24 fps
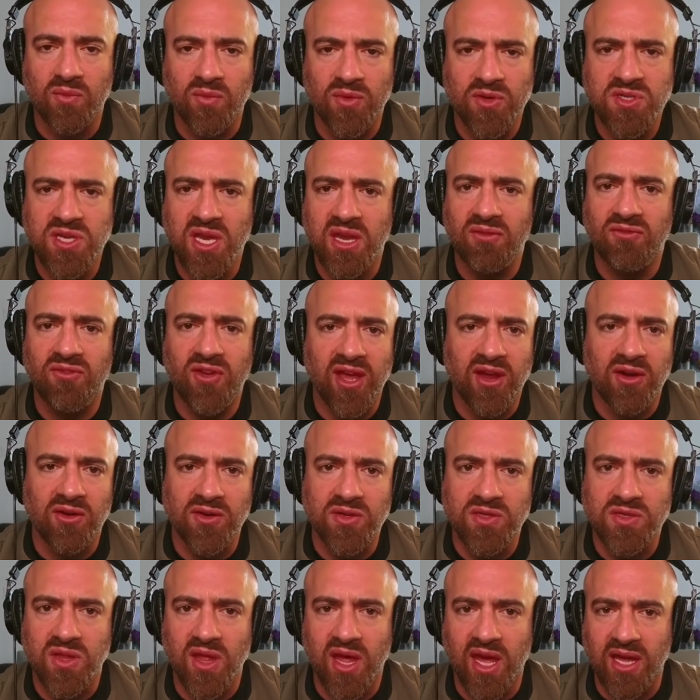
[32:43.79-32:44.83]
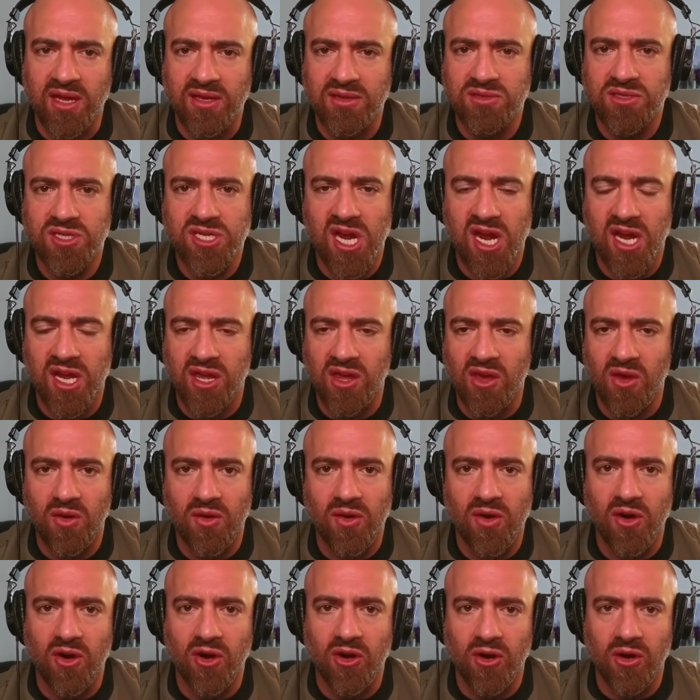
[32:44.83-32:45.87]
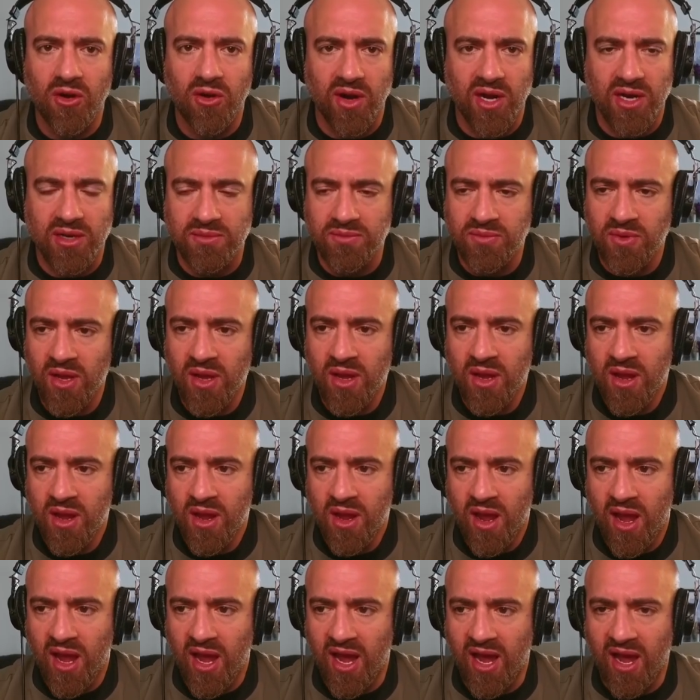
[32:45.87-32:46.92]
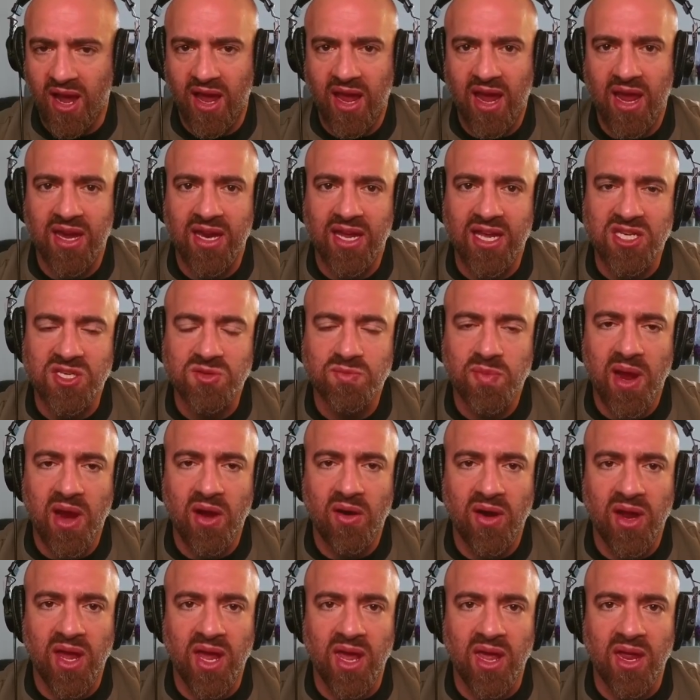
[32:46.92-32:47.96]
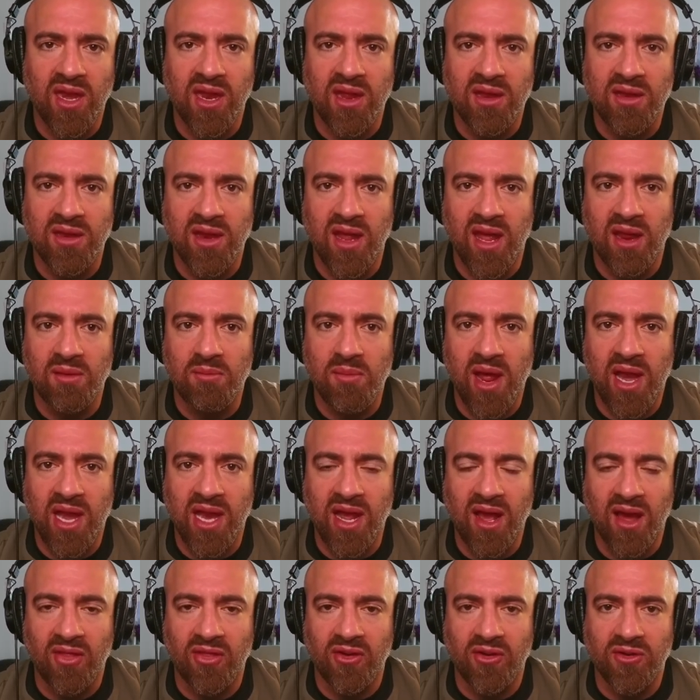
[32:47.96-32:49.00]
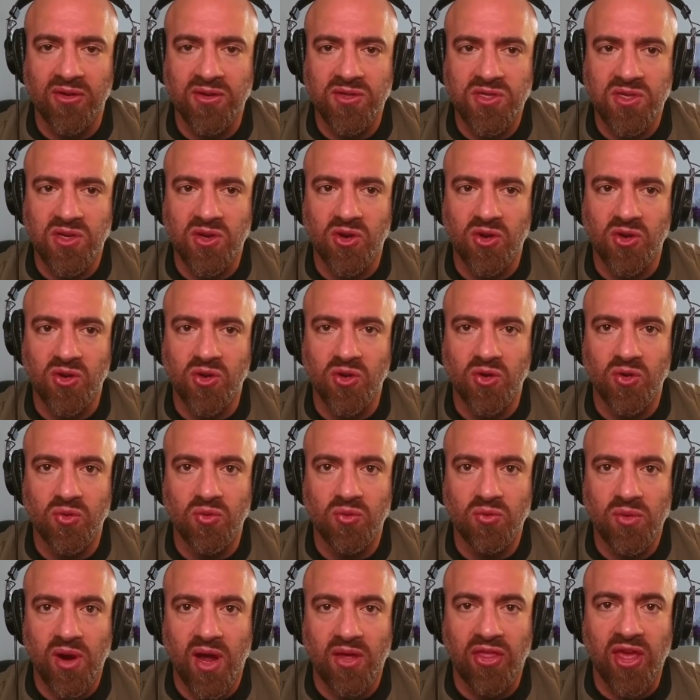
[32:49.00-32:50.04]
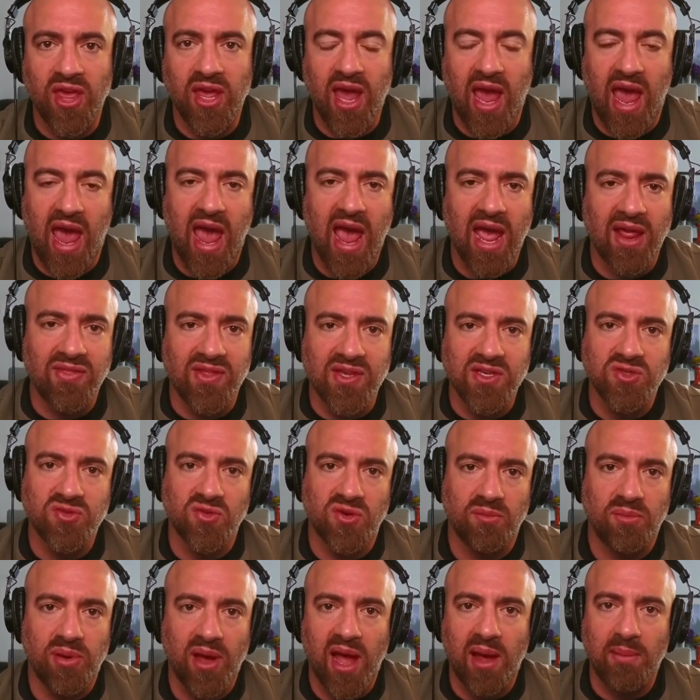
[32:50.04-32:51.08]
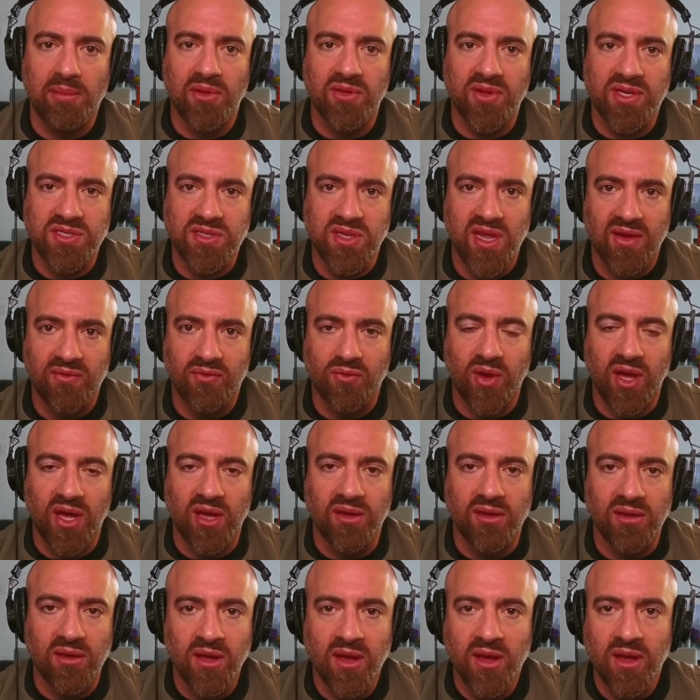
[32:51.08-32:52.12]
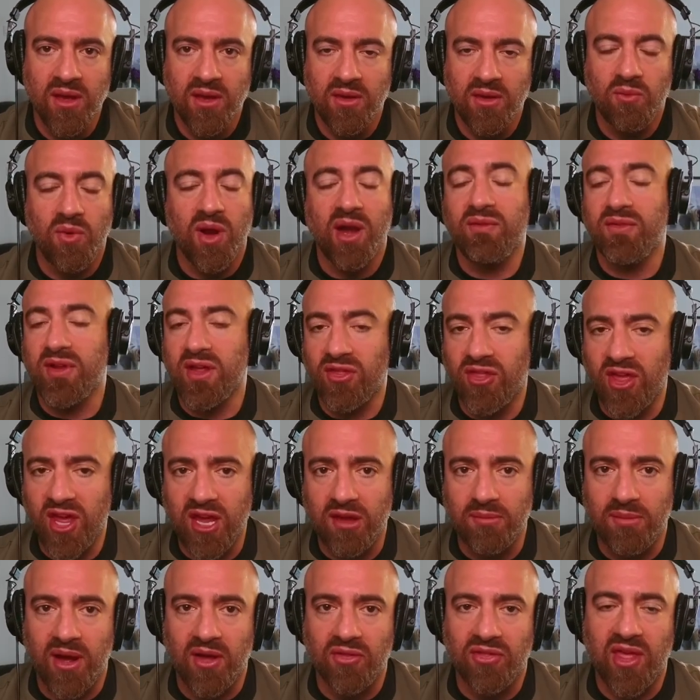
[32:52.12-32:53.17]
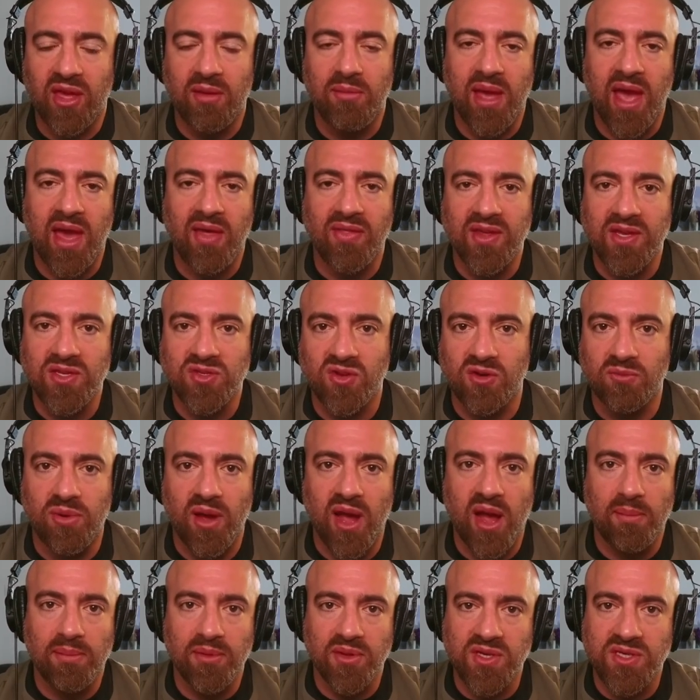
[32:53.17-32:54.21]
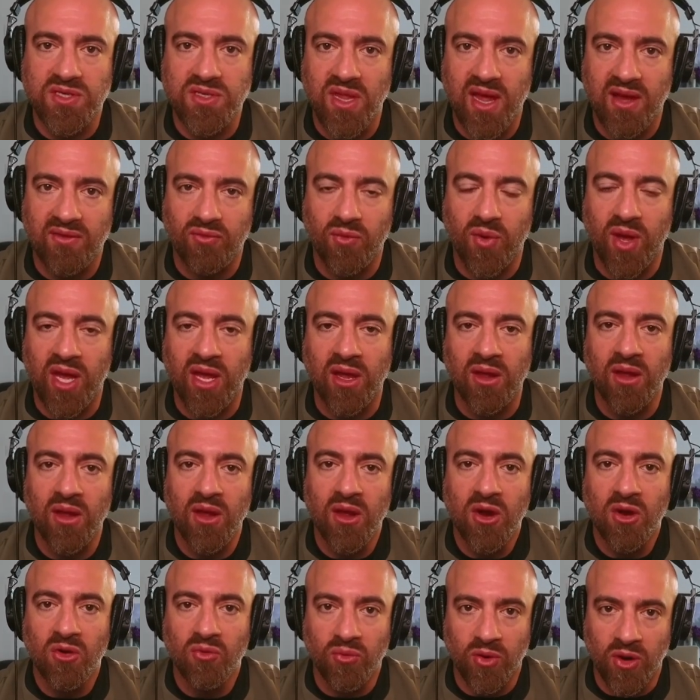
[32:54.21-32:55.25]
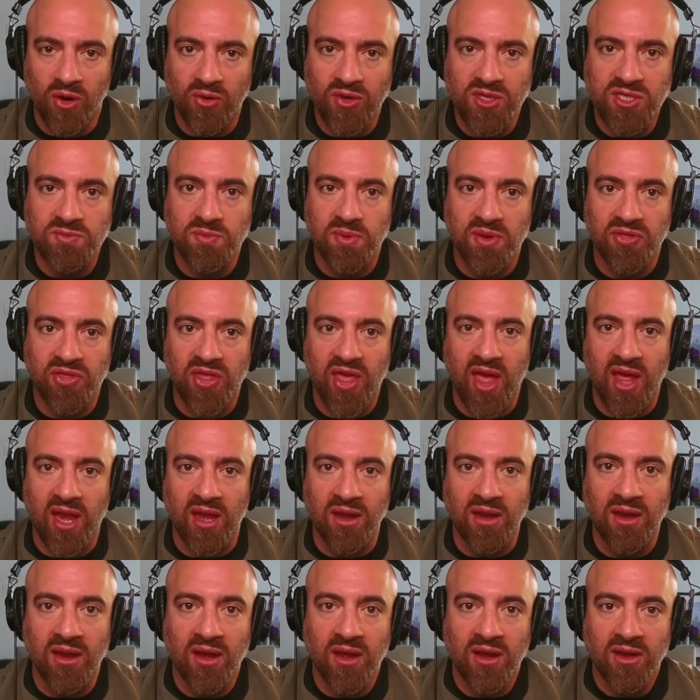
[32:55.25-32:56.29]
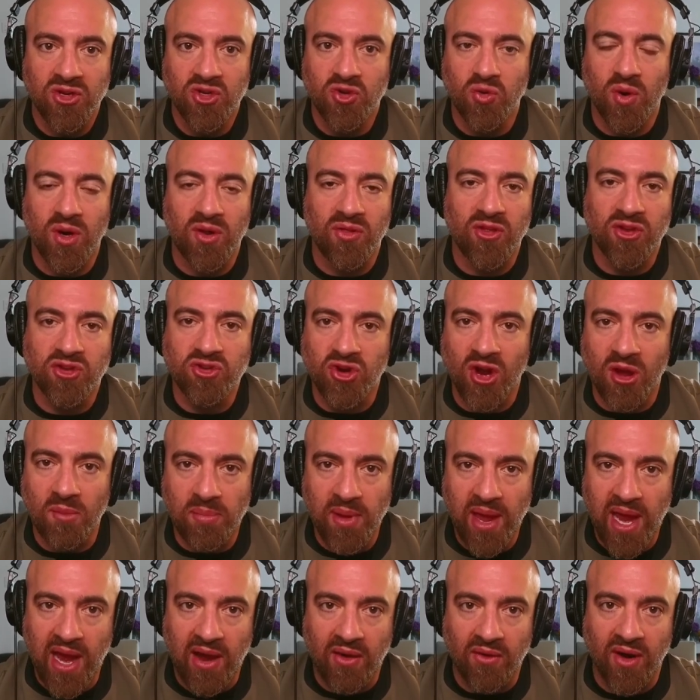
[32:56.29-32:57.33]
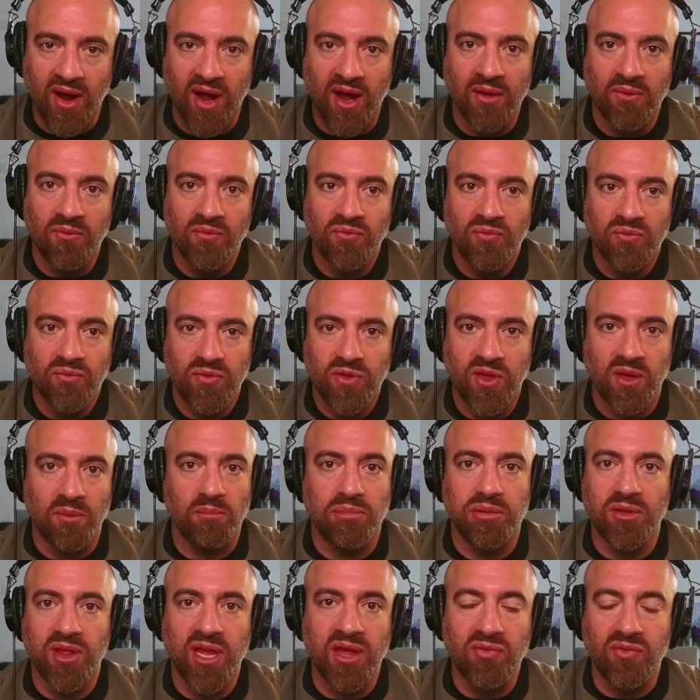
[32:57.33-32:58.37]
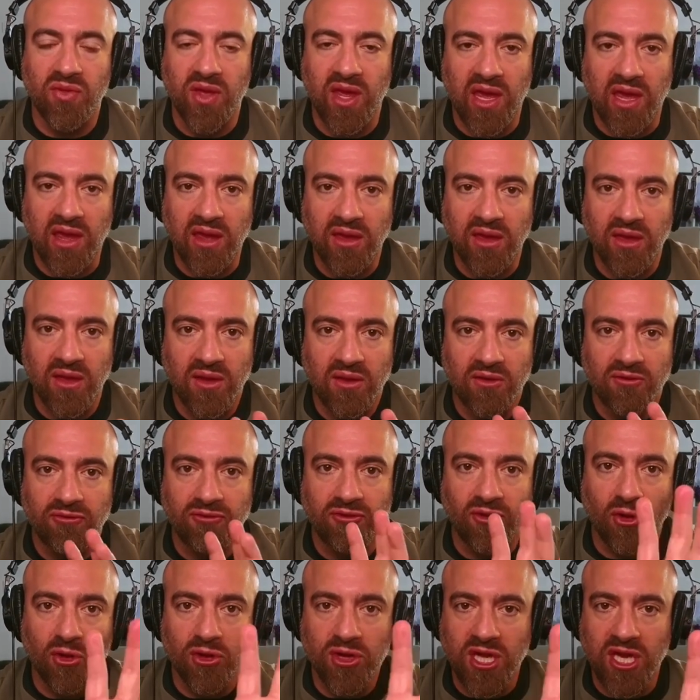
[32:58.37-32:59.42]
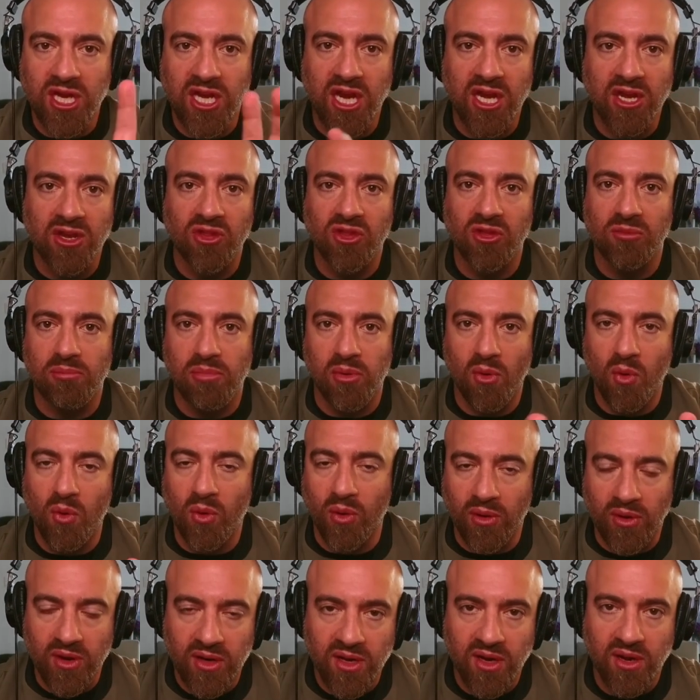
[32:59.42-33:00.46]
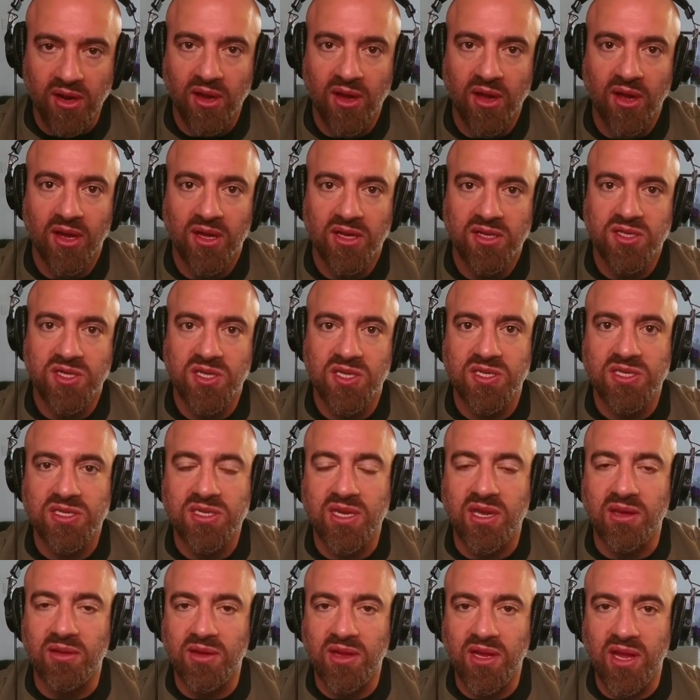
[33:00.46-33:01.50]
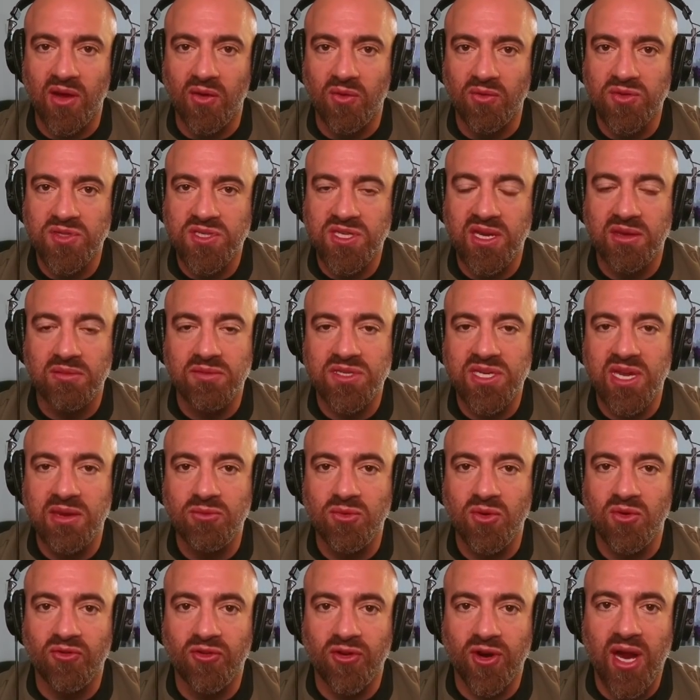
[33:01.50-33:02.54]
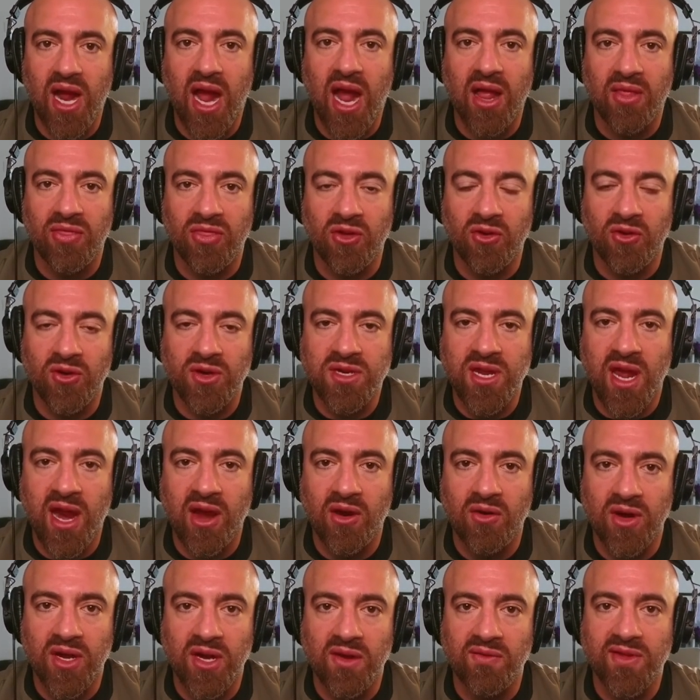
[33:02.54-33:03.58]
And we're seeing figures like Cenk Uygur and Anna Kasparian and many others who I think had these sort of populist left-wing, whatever you think about them, had these sort of populist left-wing roots, but then during the Trump era completely folded into the Borg, just seem to have forgotten their entire